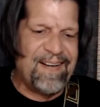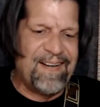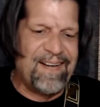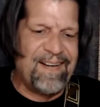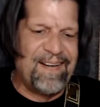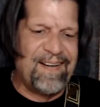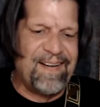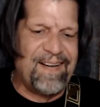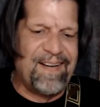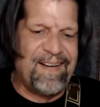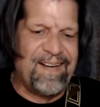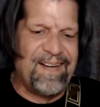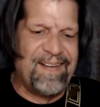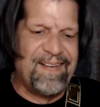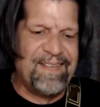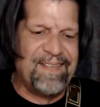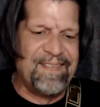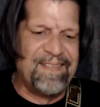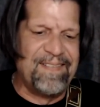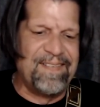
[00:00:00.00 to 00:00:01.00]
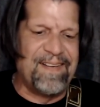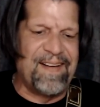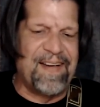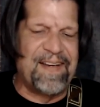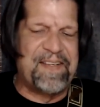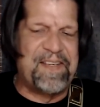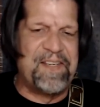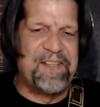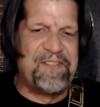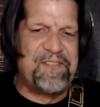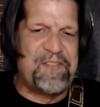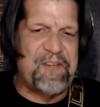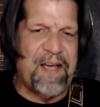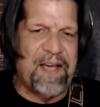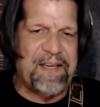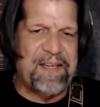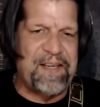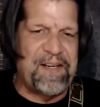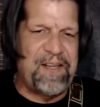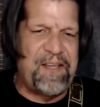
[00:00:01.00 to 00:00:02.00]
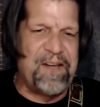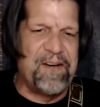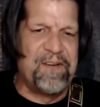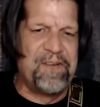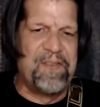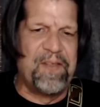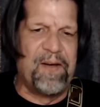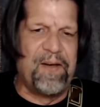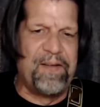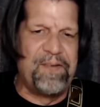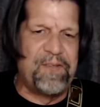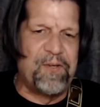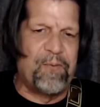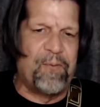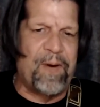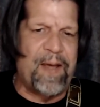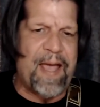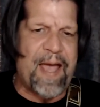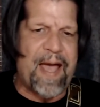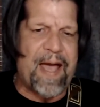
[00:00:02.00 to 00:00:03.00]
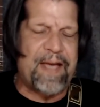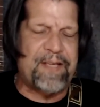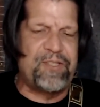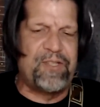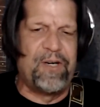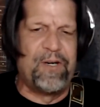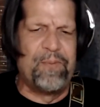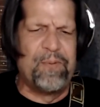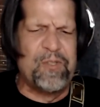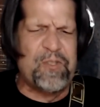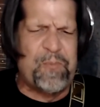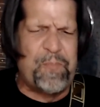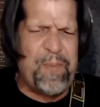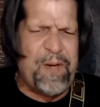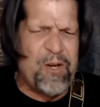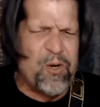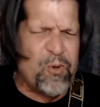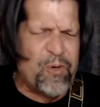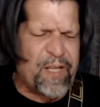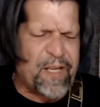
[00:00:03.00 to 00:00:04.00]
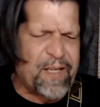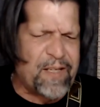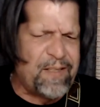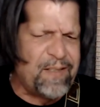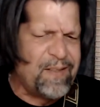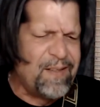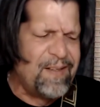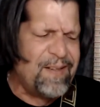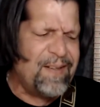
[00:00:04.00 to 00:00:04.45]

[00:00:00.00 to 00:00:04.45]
I could hear the reaction. It was muted.